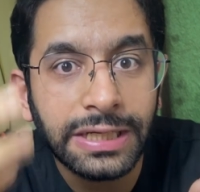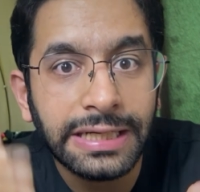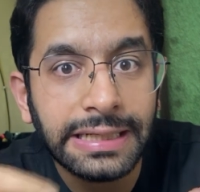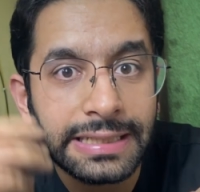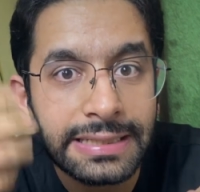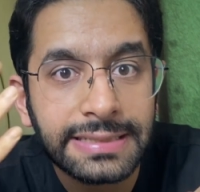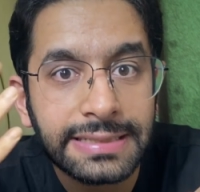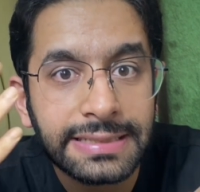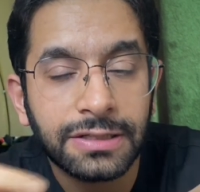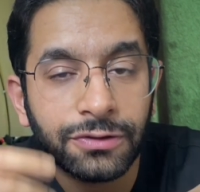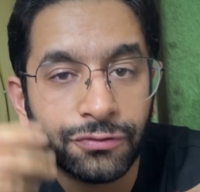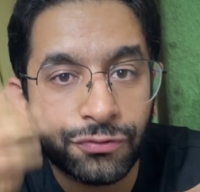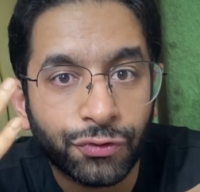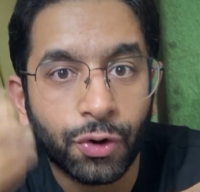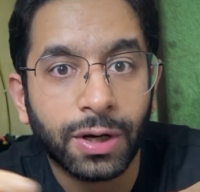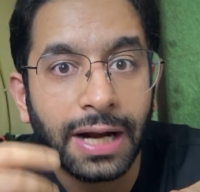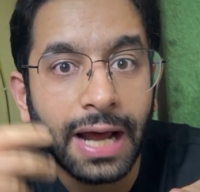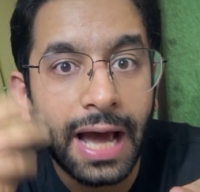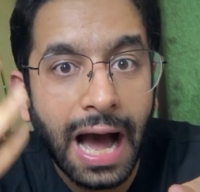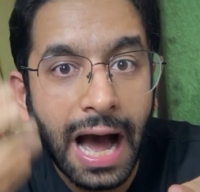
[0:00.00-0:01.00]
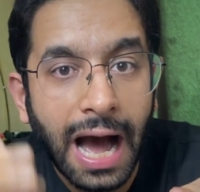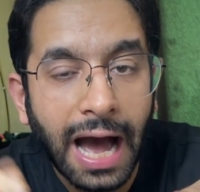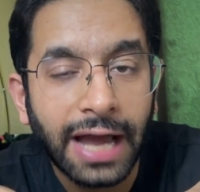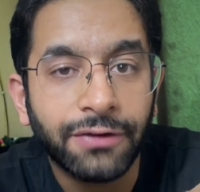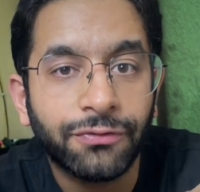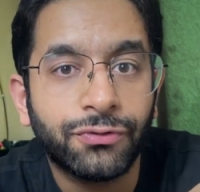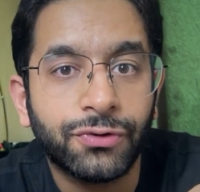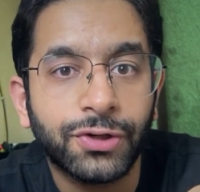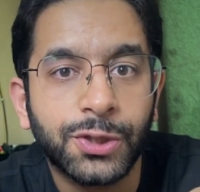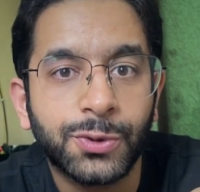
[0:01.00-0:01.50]
listen for
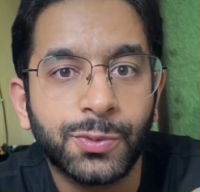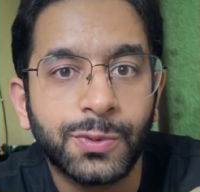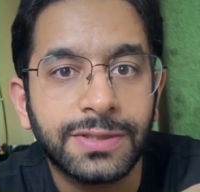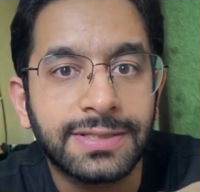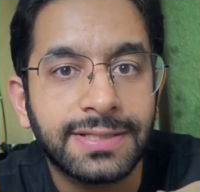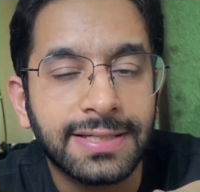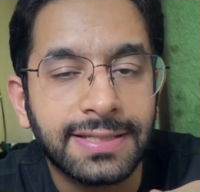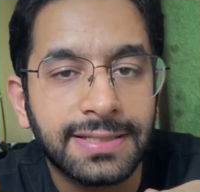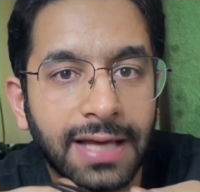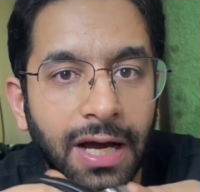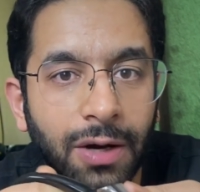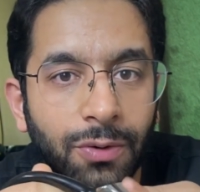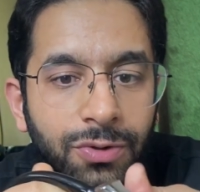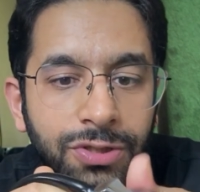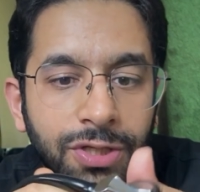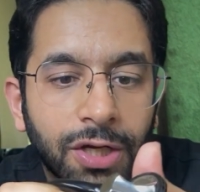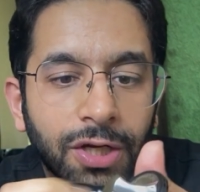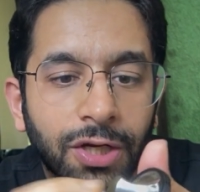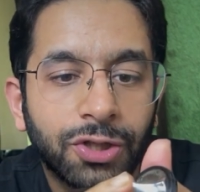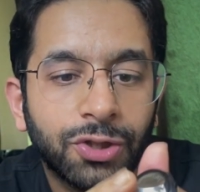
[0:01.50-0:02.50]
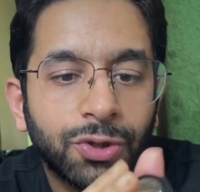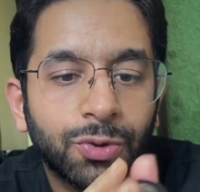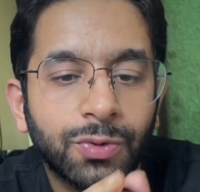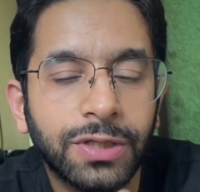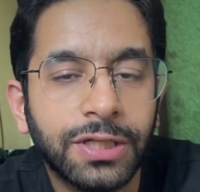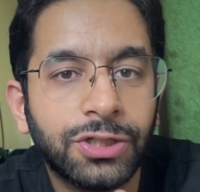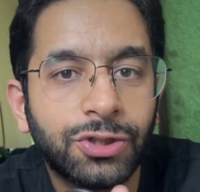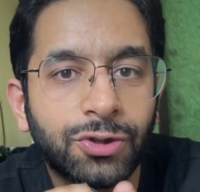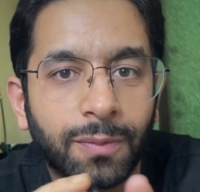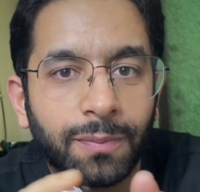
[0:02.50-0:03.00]
high frequency sounds, you
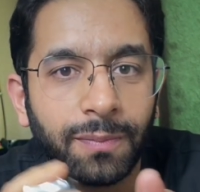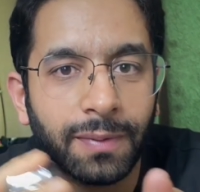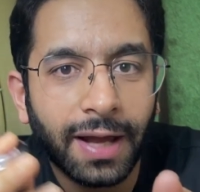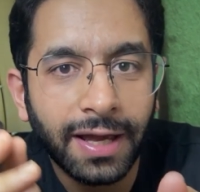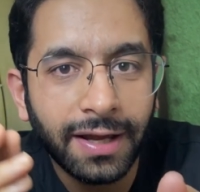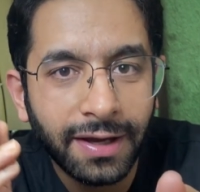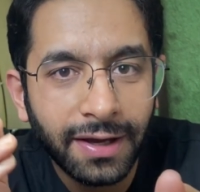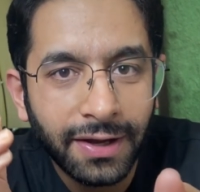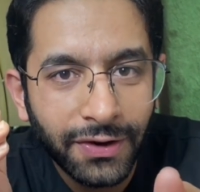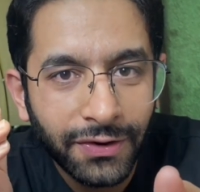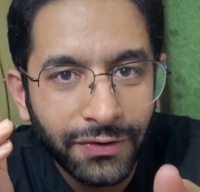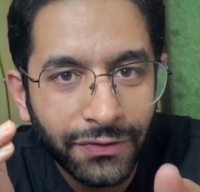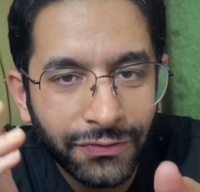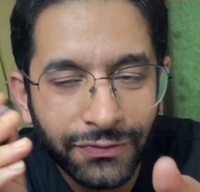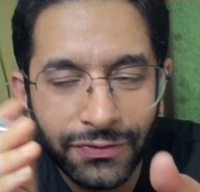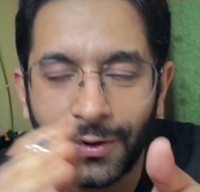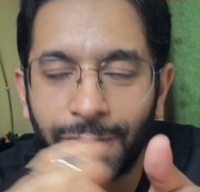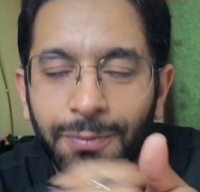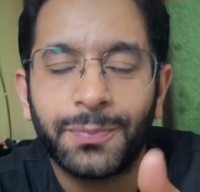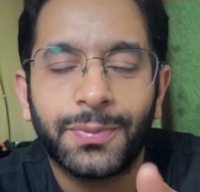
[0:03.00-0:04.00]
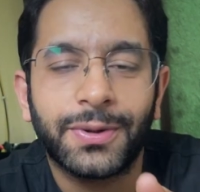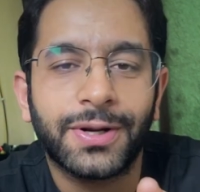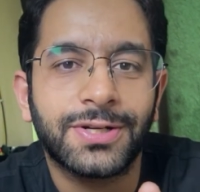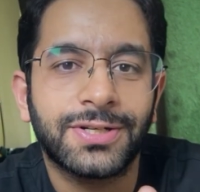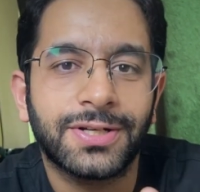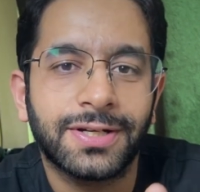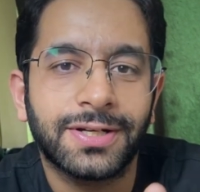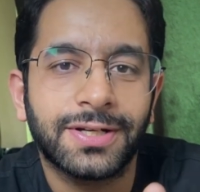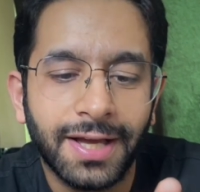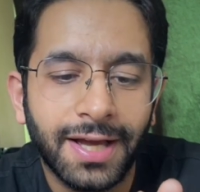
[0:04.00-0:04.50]
need to apply firm
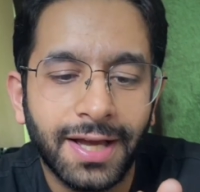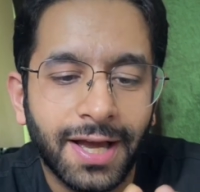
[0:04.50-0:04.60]
pressure.